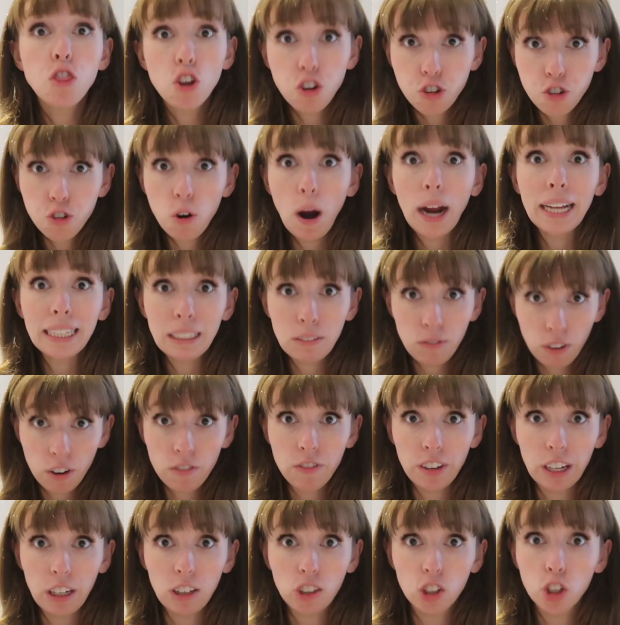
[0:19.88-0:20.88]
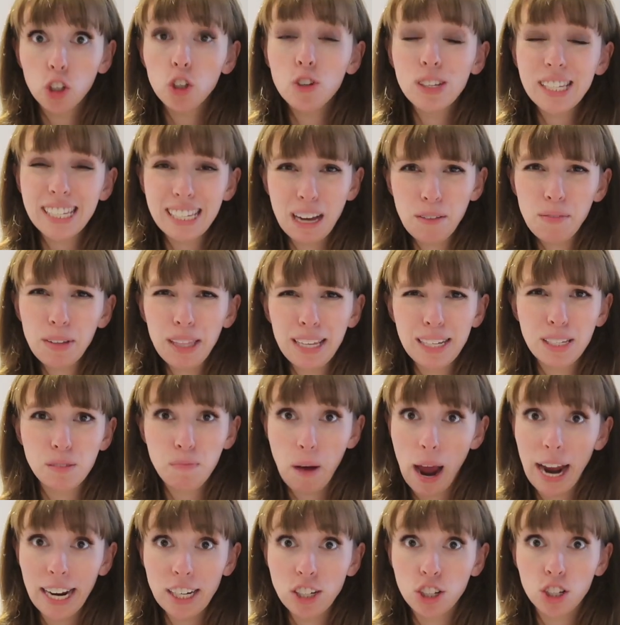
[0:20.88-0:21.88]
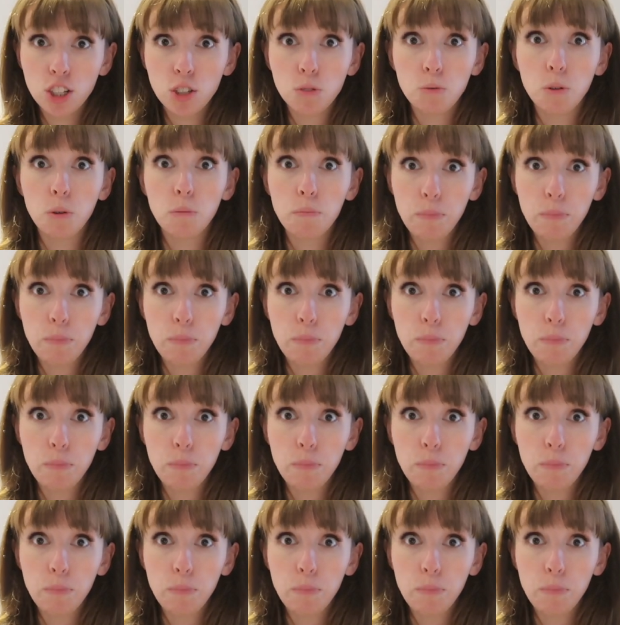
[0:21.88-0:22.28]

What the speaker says: The trailer revealed who some of these patients will